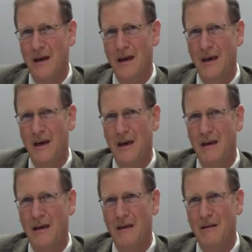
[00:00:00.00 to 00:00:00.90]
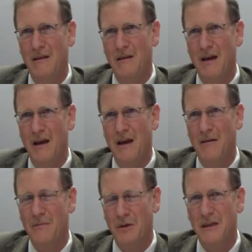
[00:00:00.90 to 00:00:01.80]
And
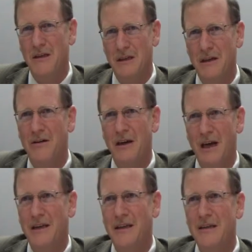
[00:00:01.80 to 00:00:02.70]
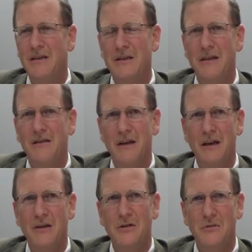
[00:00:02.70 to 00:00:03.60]
um, she's at her 90s, and
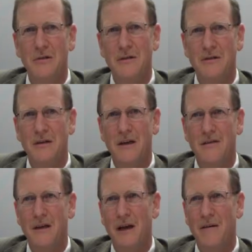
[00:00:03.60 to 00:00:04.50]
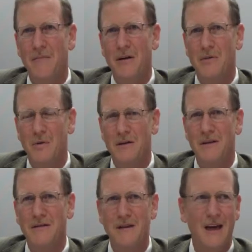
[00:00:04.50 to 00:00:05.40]
the issue was that um, it
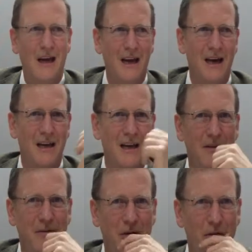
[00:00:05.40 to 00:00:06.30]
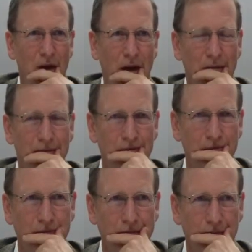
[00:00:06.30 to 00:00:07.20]
wasn't a halachic living will.
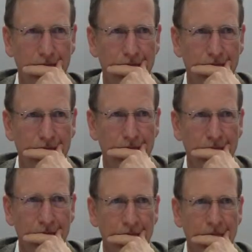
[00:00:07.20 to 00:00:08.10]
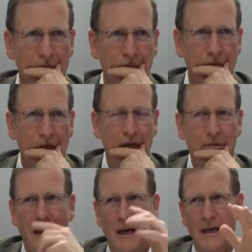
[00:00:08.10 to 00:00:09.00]
Mm -hmm in
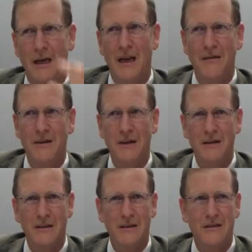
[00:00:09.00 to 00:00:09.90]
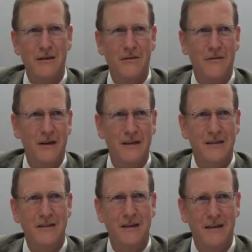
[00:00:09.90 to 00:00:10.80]
my 11 years of
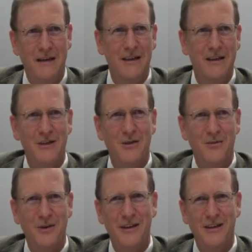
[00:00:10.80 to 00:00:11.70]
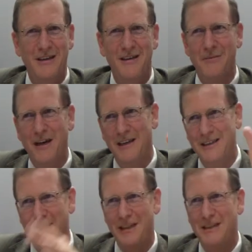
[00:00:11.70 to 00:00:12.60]
this in, in this community and my
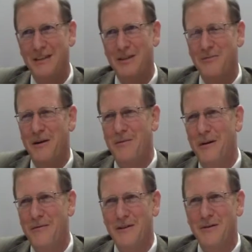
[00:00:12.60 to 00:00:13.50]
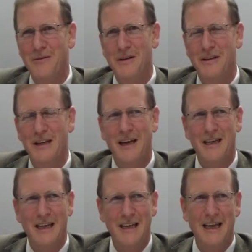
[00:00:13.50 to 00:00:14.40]
six years in my previous community i
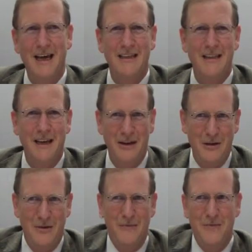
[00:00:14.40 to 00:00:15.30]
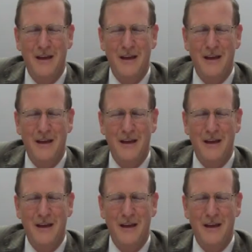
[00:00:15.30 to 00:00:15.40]
cannot tell you